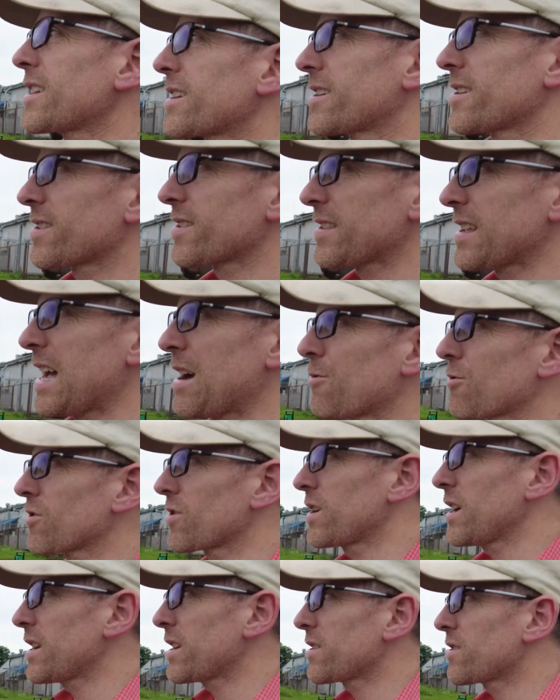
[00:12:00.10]
because now we're
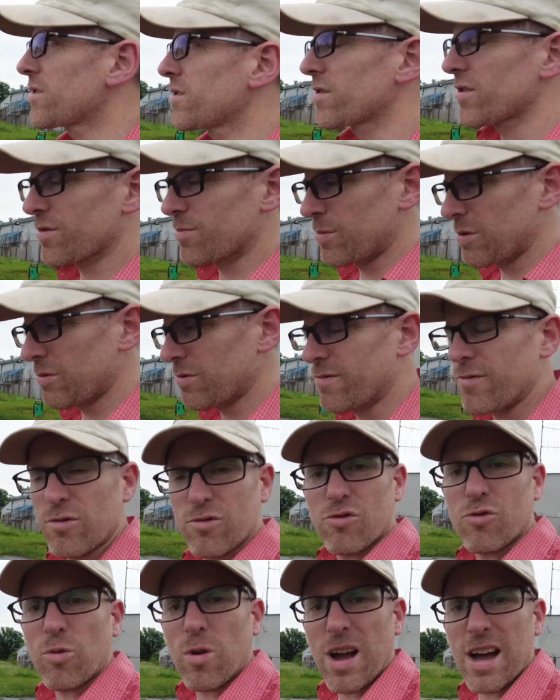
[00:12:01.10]
getting to this beautiful
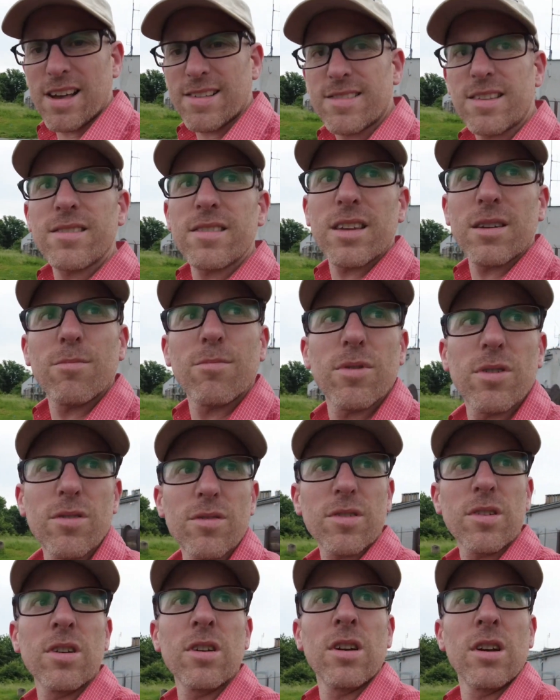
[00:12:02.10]
cross that they
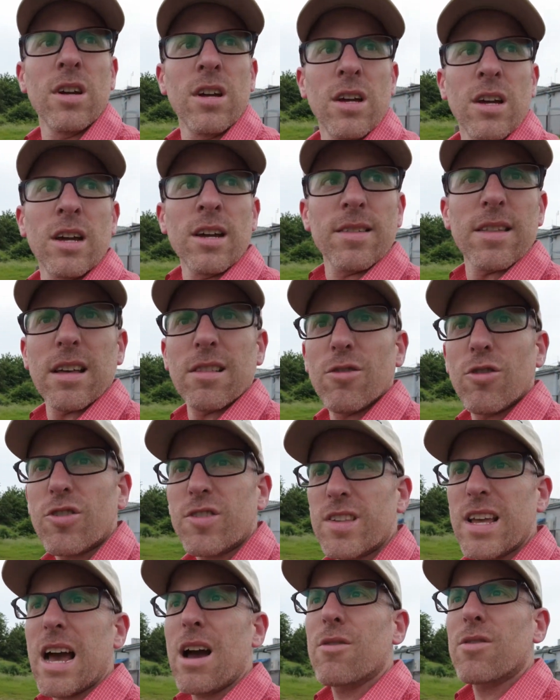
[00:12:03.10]
built that
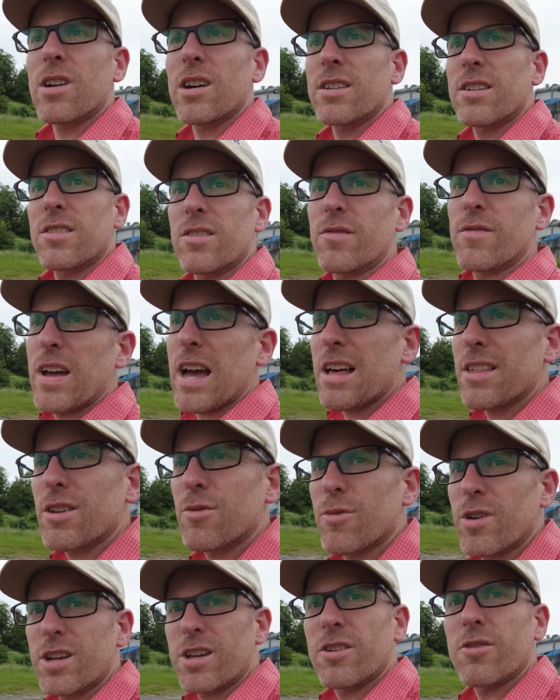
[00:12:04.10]
looks out onto the valley
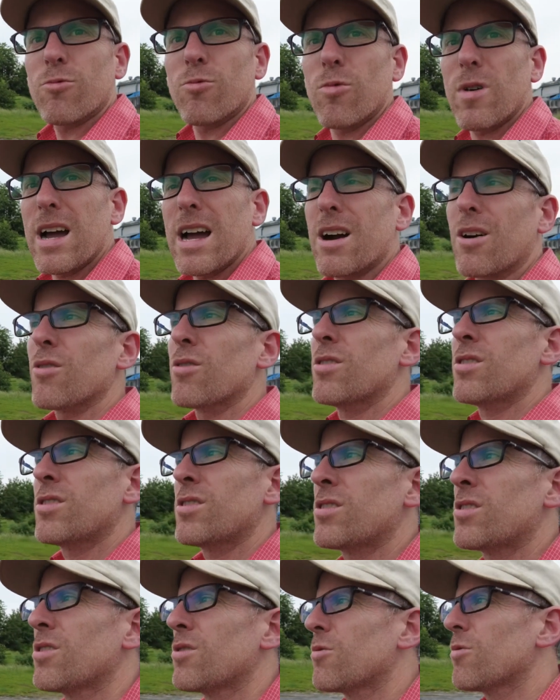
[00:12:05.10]
right here. Wow,
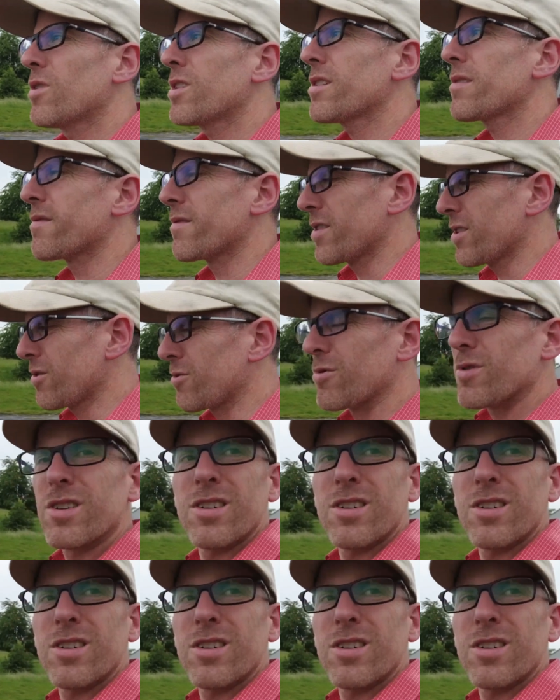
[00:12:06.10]
what a view.